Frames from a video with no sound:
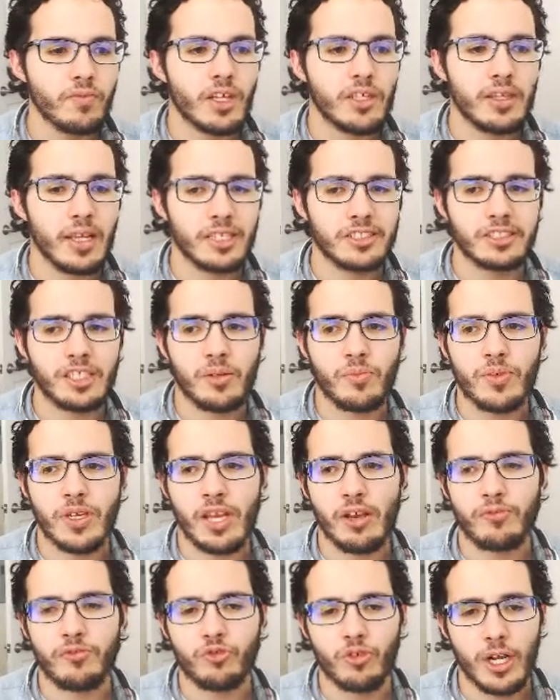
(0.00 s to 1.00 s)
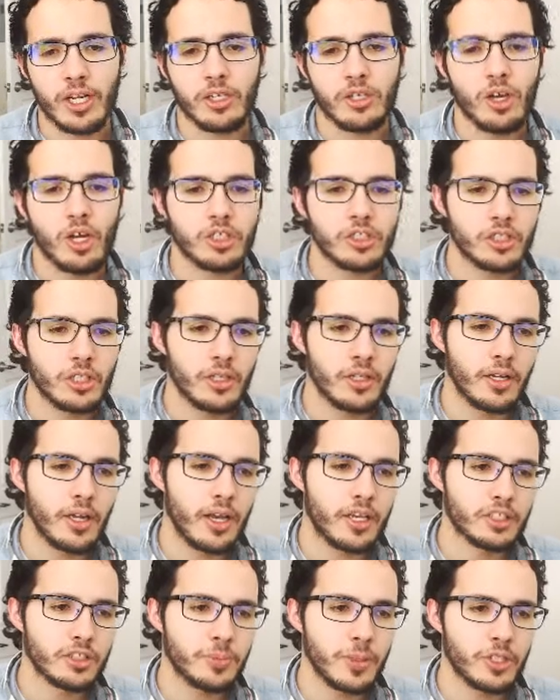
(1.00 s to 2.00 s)
Next up, we have Dreadnaught's
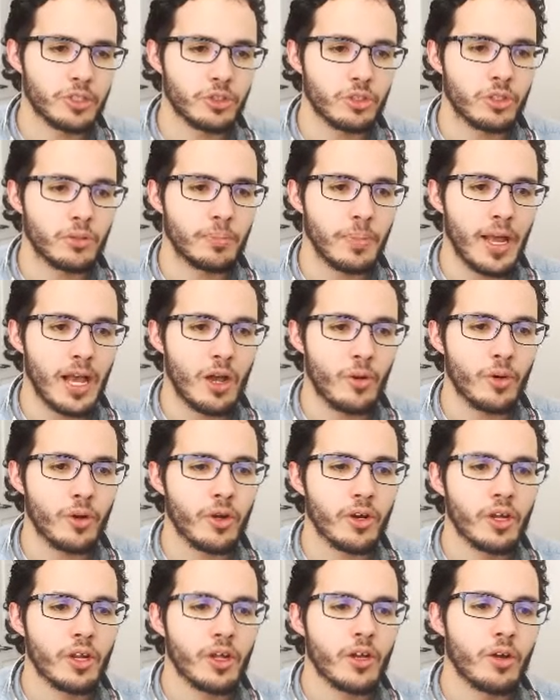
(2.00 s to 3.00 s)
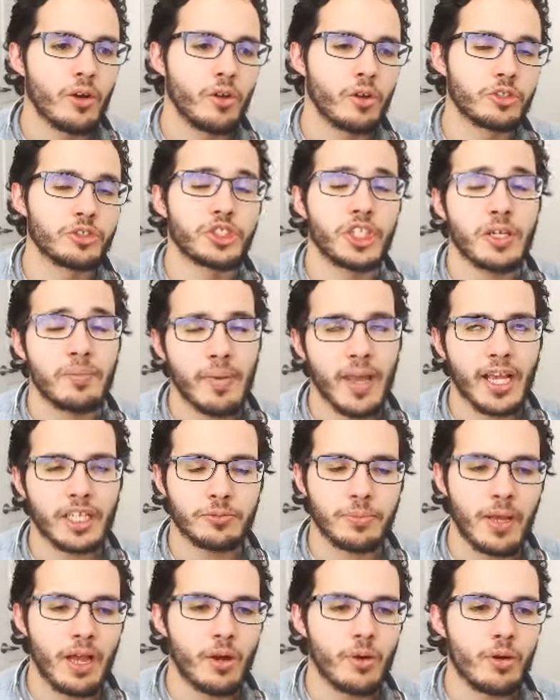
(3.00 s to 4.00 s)
special power, or G-Max
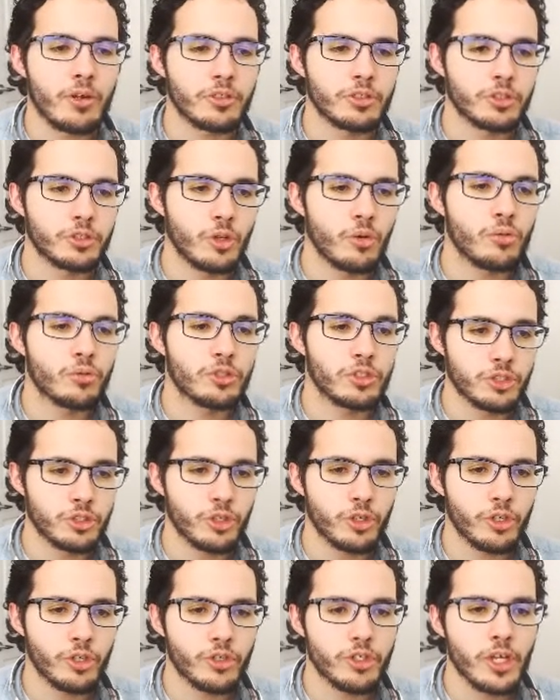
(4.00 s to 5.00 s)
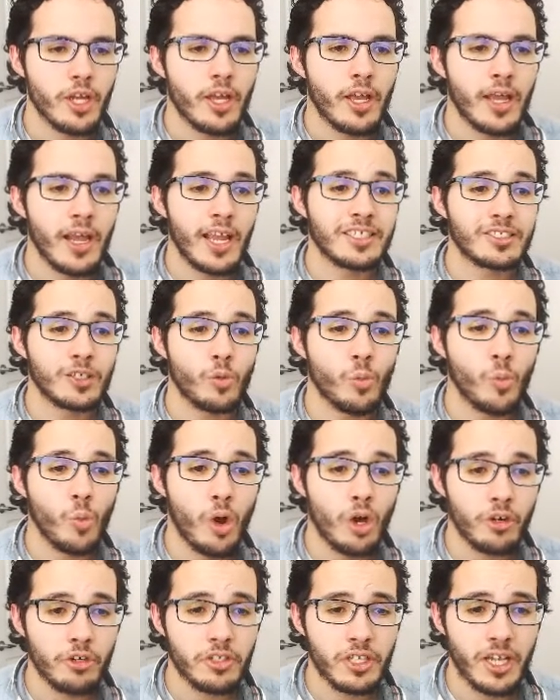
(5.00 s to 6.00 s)
power, Stone Surge. It's a
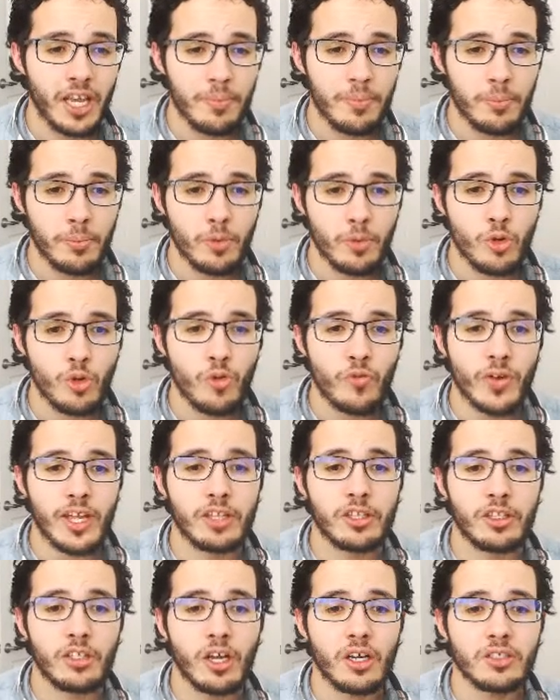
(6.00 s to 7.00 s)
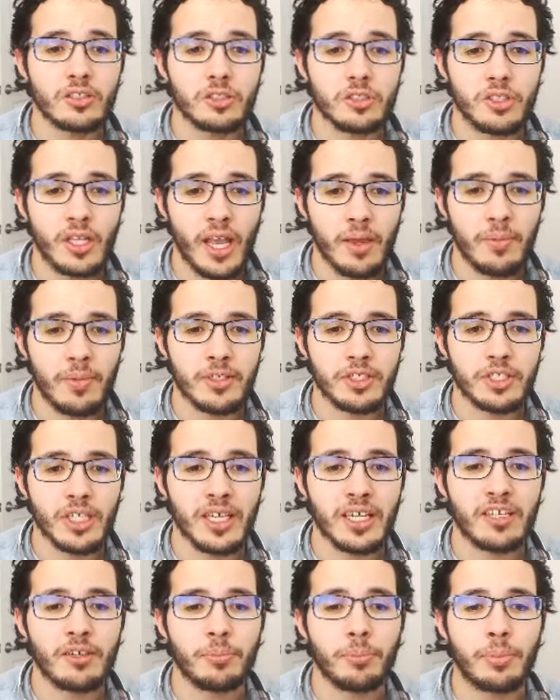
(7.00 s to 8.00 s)
water type move. It does damage and
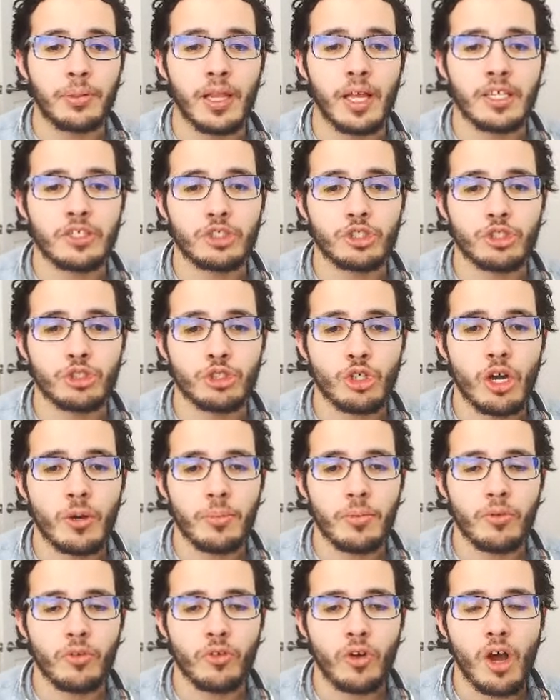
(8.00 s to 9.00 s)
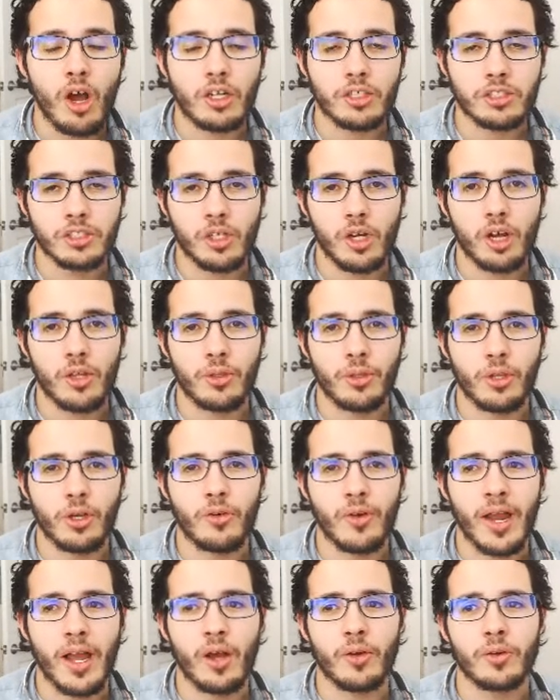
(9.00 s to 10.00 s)
it applies sharp rocks on the
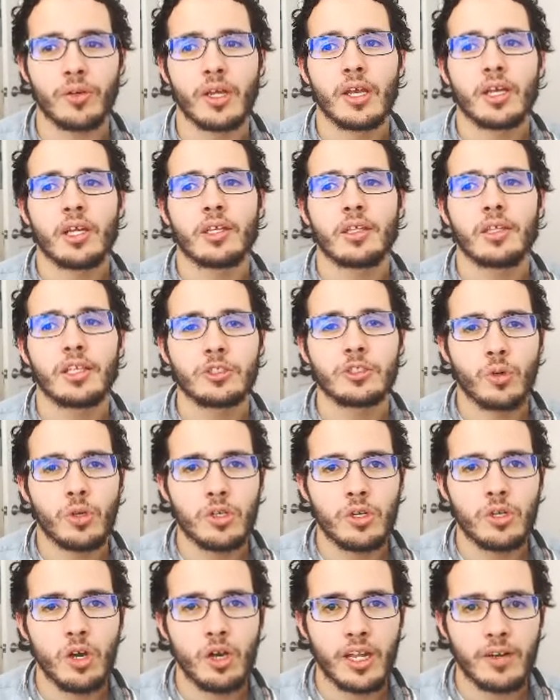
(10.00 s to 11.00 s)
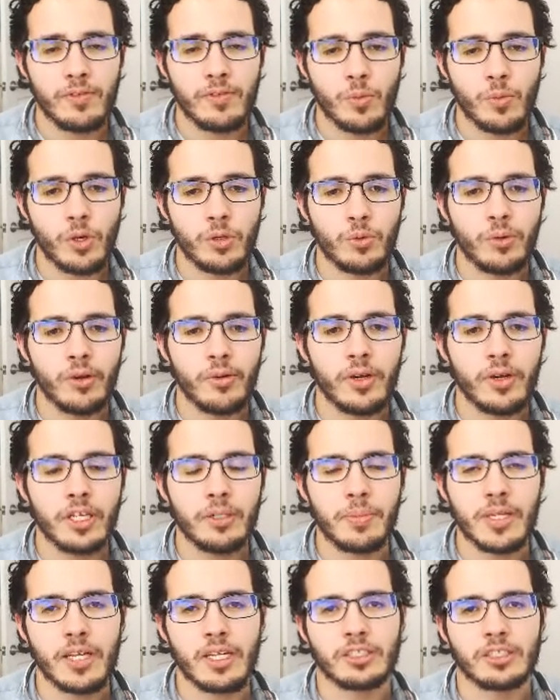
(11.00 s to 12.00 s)
ground. This one got everyone worried
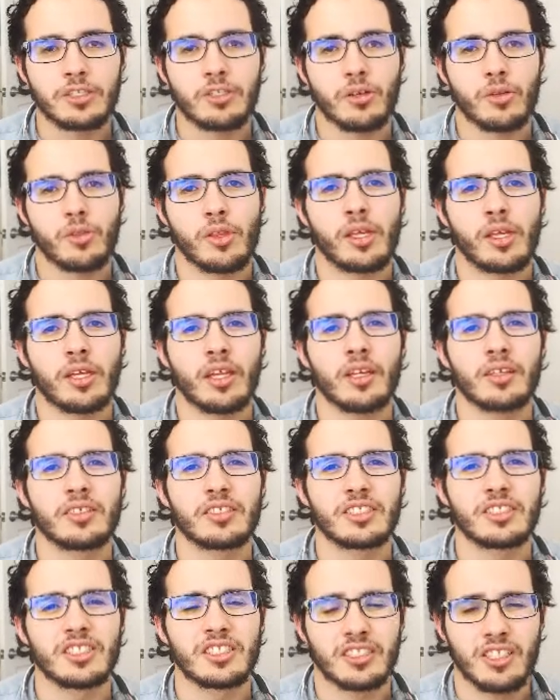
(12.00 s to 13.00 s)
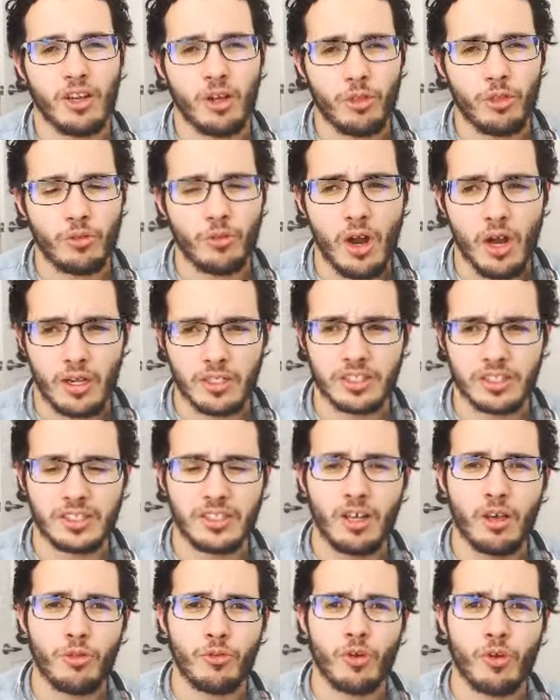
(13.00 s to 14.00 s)
because they're thinking this is Stealth Rock.
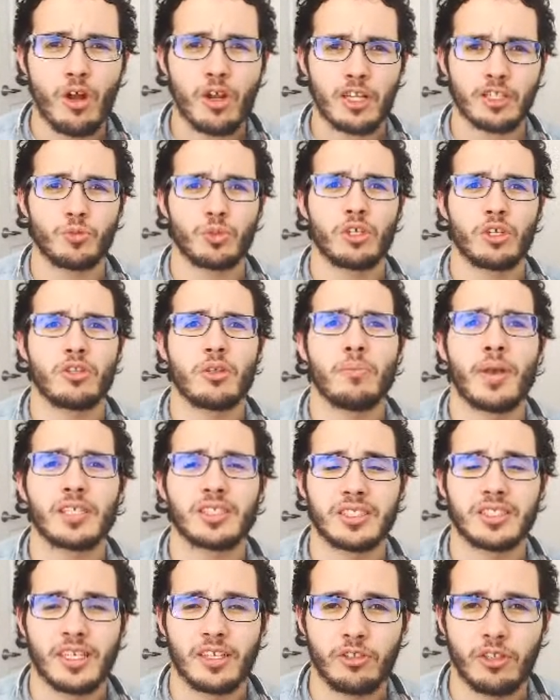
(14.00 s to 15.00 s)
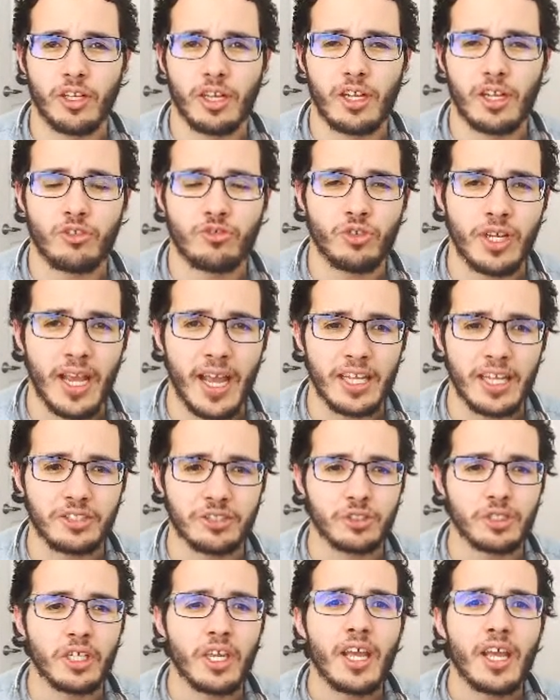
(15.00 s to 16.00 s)
Stealth Rock is one of the best entry
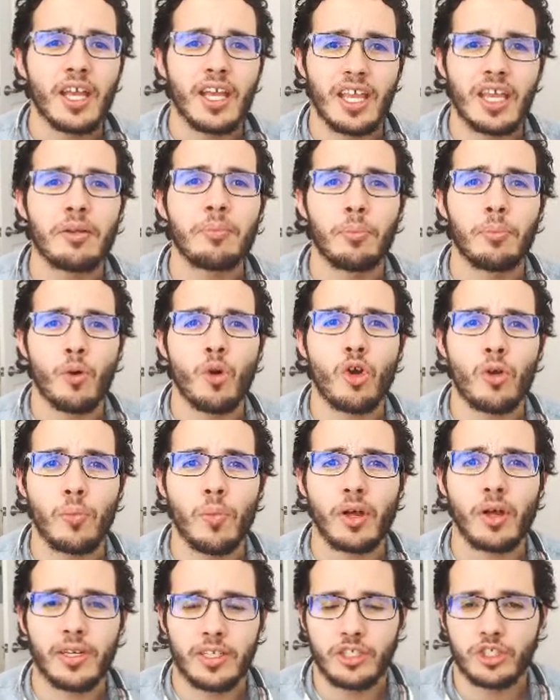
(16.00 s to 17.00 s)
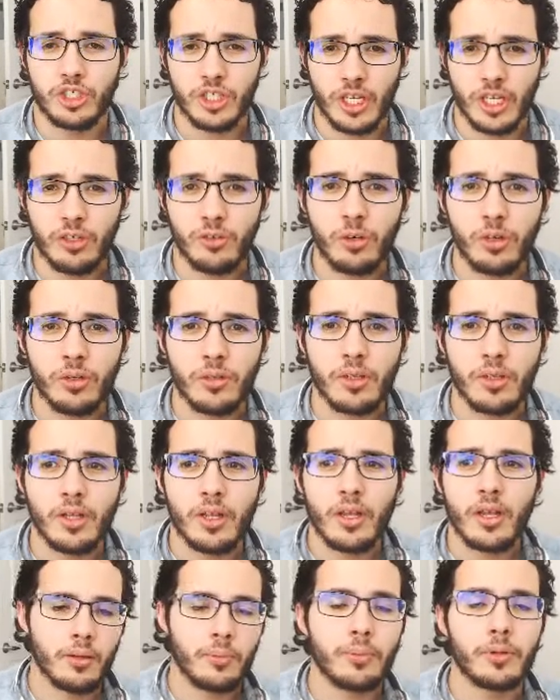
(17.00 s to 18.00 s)
hazards in Pokemon in general.
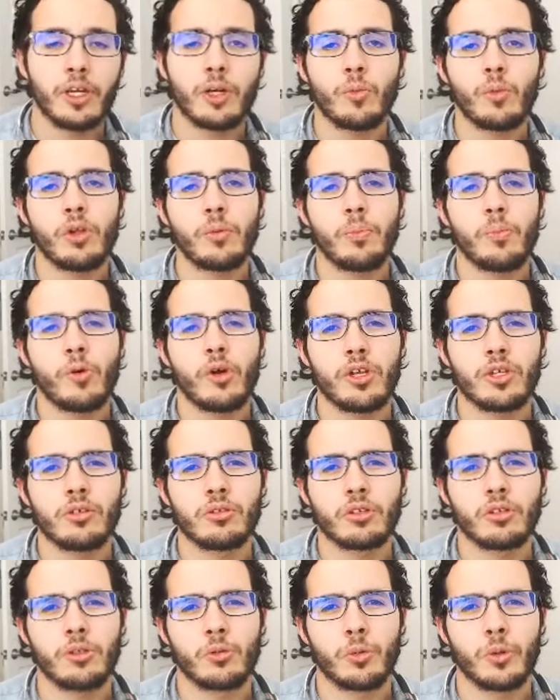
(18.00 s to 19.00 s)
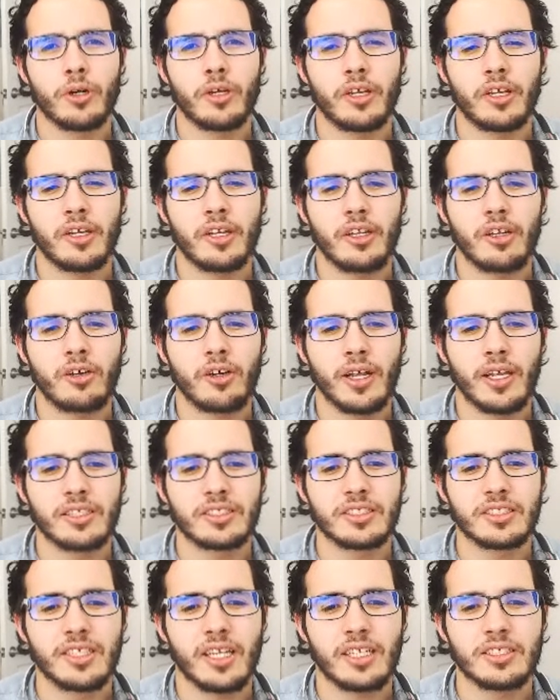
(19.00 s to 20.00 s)
But I will point you to the wording here. It
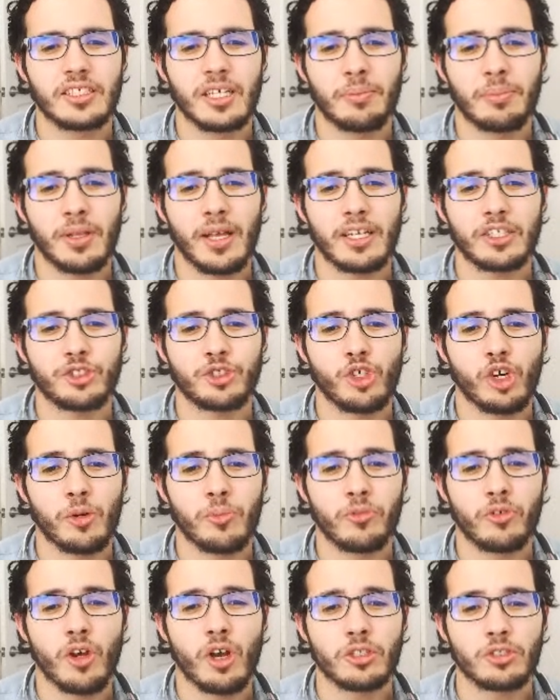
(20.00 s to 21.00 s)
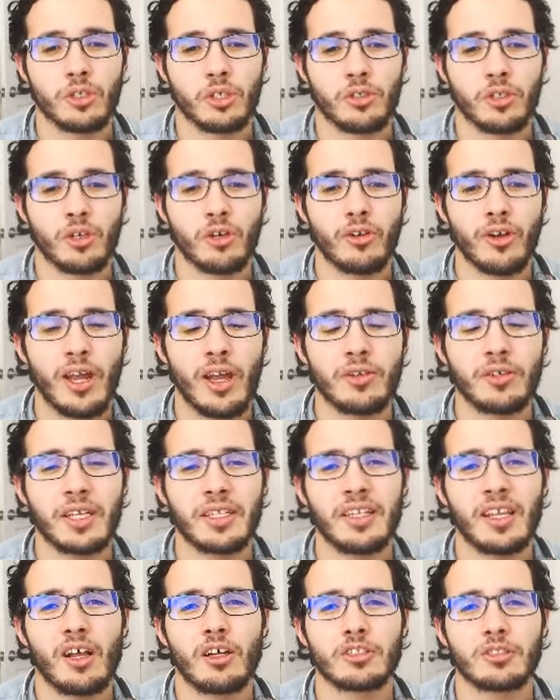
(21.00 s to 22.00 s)
says apply sharp rocks on the ground. That
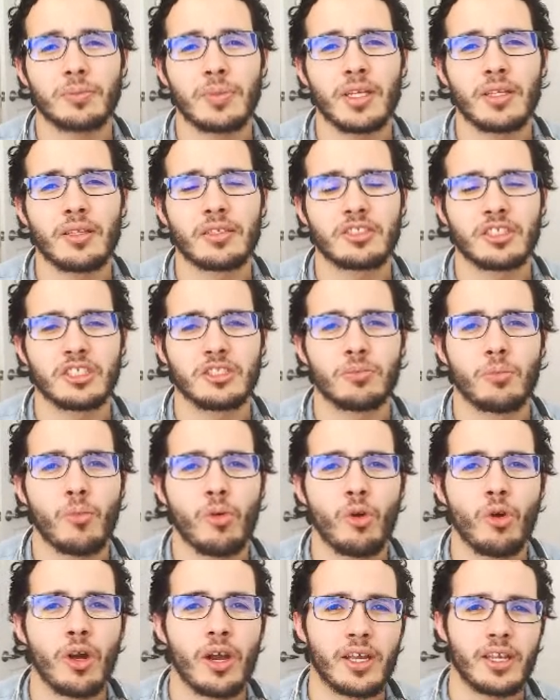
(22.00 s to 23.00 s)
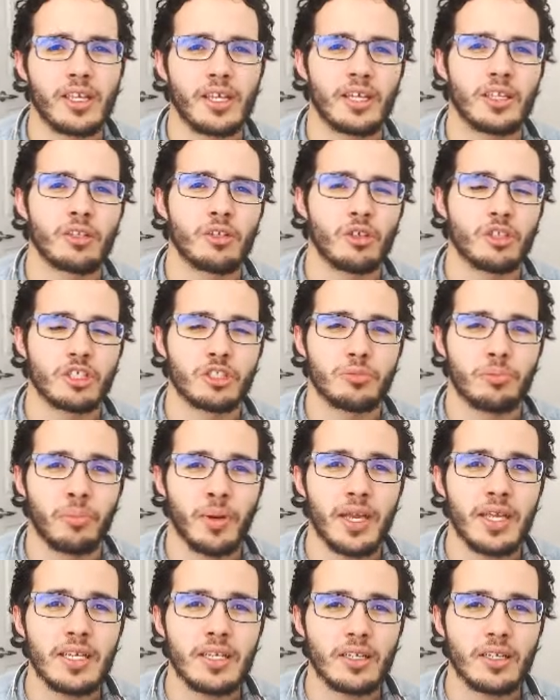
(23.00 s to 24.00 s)
tells me this is more akin to
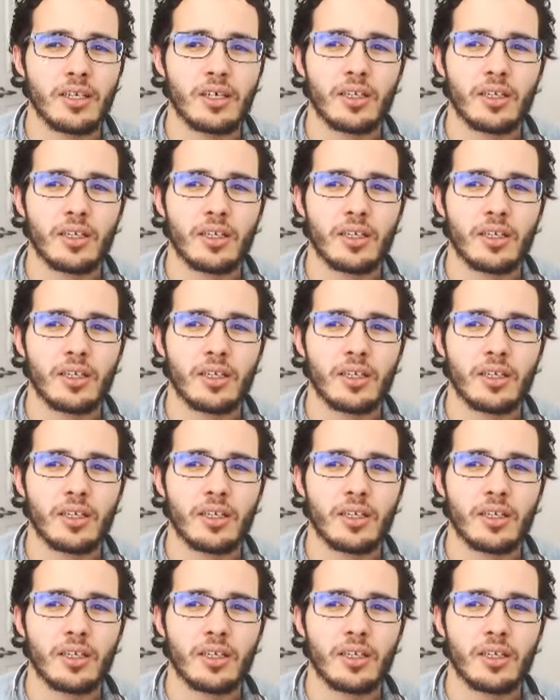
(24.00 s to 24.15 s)
Spike.